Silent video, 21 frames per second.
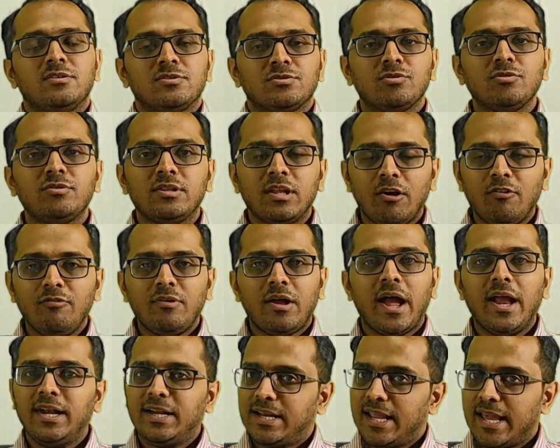So now
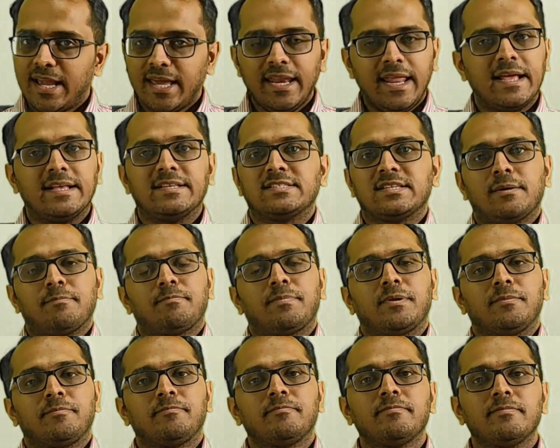I'll take an example.
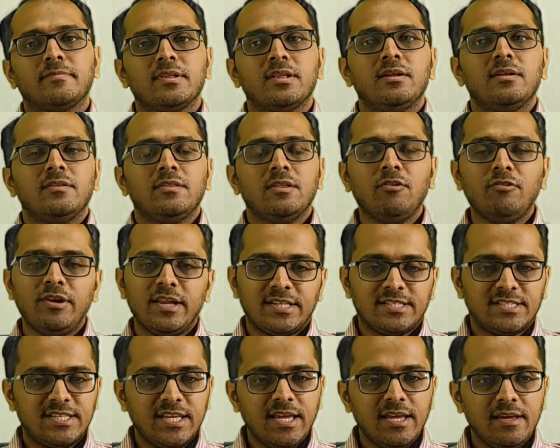Now
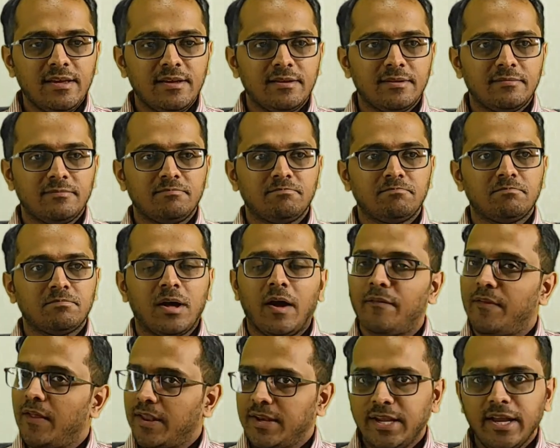let's say
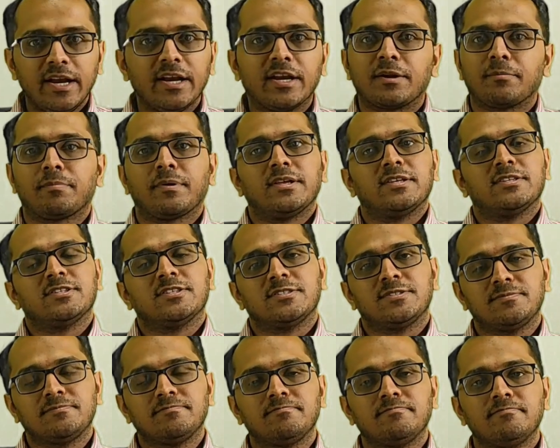Adani
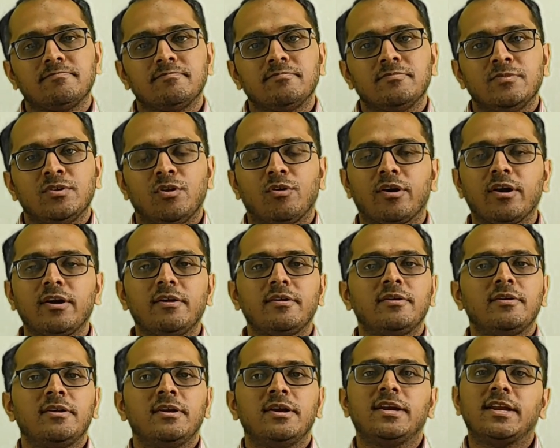Enterprises. Okay,
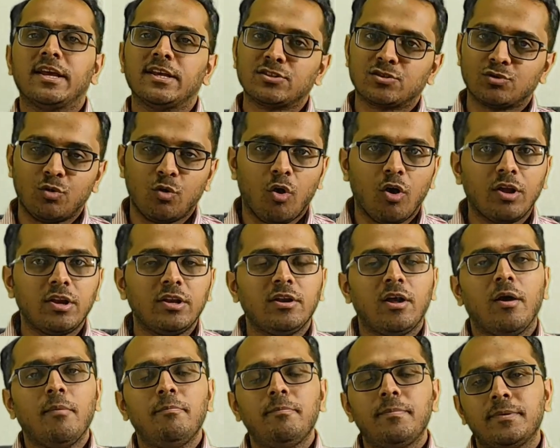it has gone
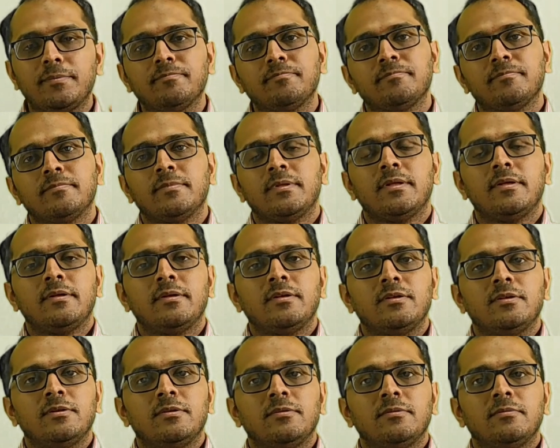up.
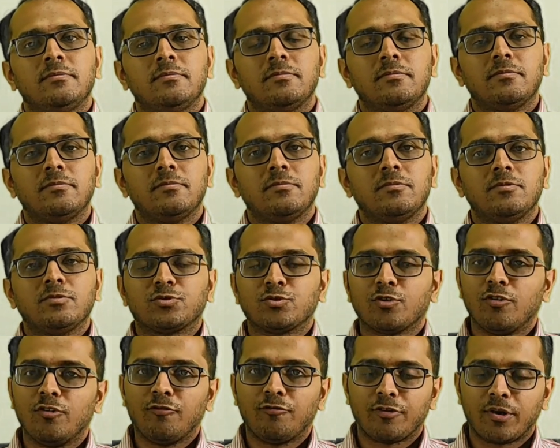
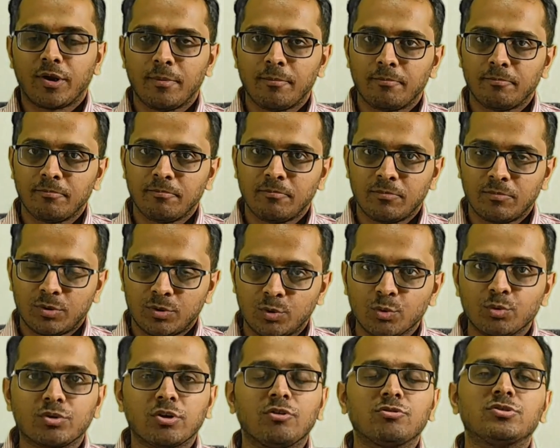So from
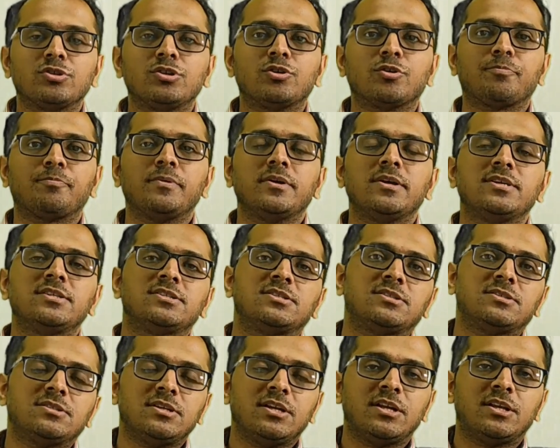2000
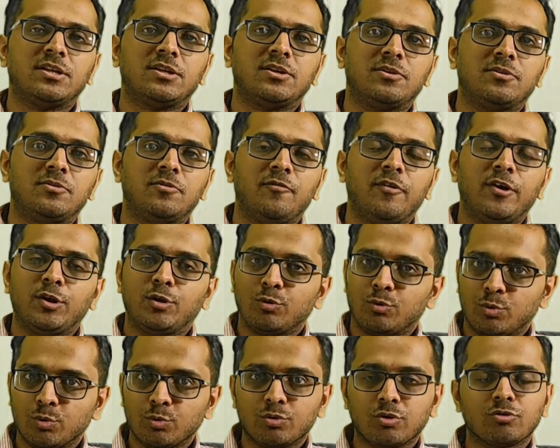rupees, it went to
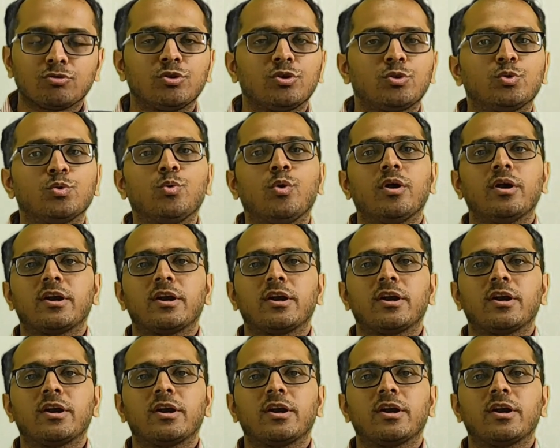2200,